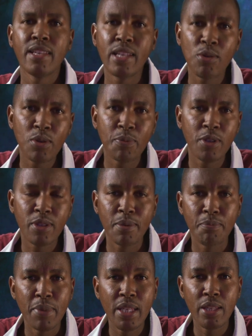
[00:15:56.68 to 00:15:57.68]
they will
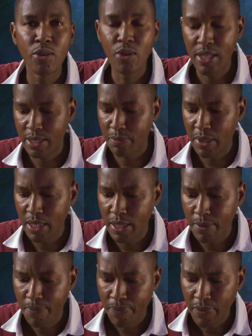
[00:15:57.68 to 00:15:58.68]
put mini
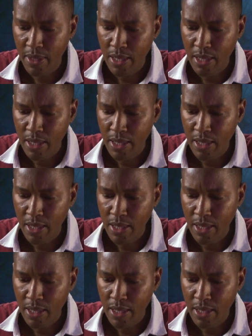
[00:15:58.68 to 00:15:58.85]
USB.